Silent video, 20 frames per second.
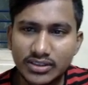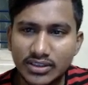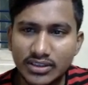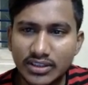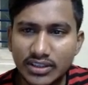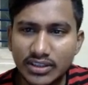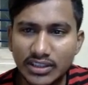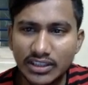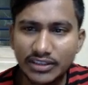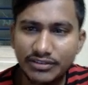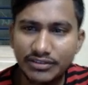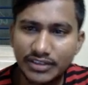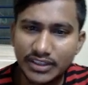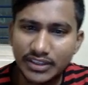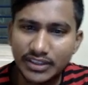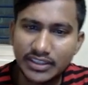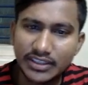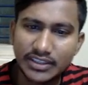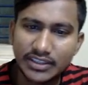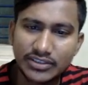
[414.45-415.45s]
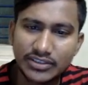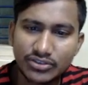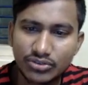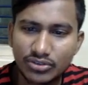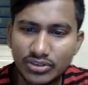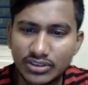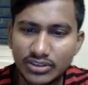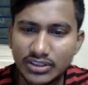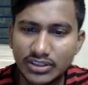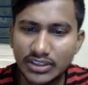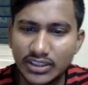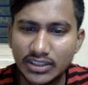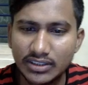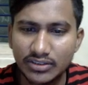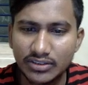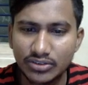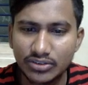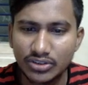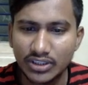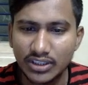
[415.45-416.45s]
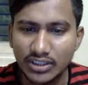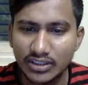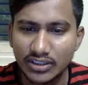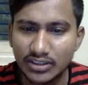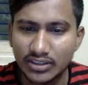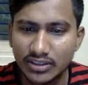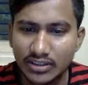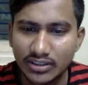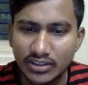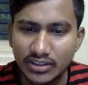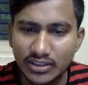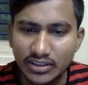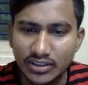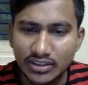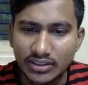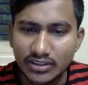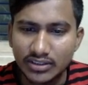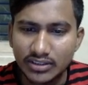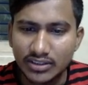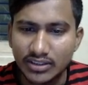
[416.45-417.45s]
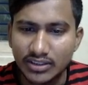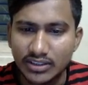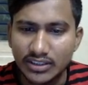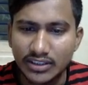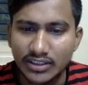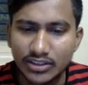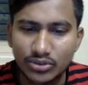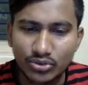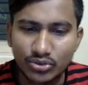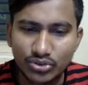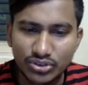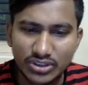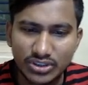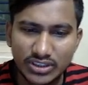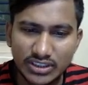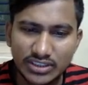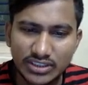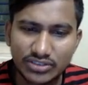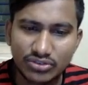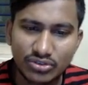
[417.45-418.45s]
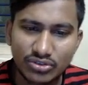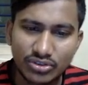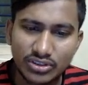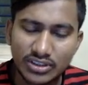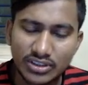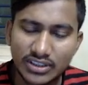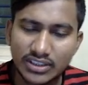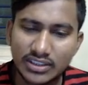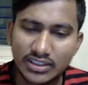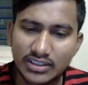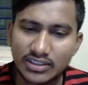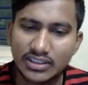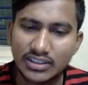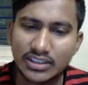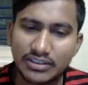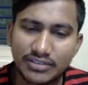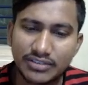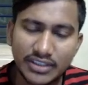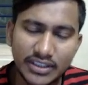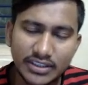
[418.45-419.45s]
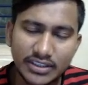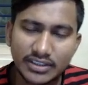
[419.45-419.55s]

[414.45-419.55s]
Leave it. It's not there. Okay? 32 question. It's not there. Leave it.